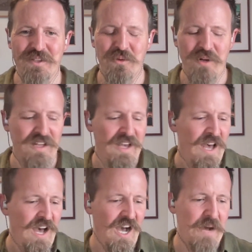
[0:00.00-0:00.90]
Well,
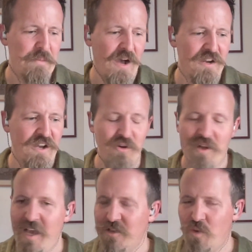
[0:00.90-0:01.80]
I
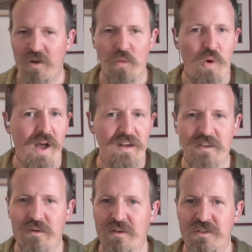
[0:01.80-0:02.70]
know I had you on a
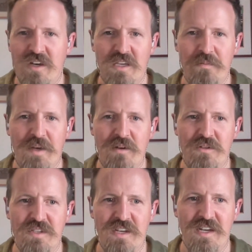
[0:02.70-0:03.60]
while ago to talk
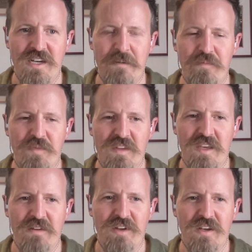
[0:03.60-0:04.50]
about
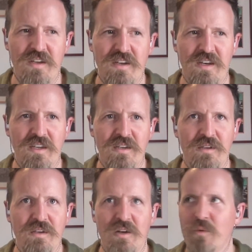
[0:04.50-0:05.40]

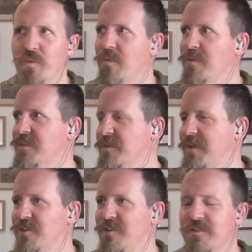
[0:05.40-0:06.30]
what were we
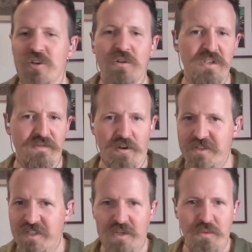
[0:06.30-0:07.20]
talking about?
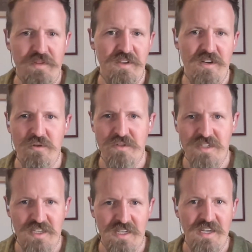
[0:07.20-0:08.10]
Neurodiversity within
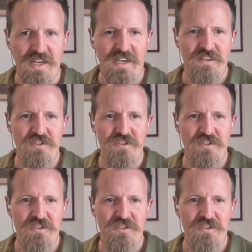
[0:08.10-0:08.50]
OCD.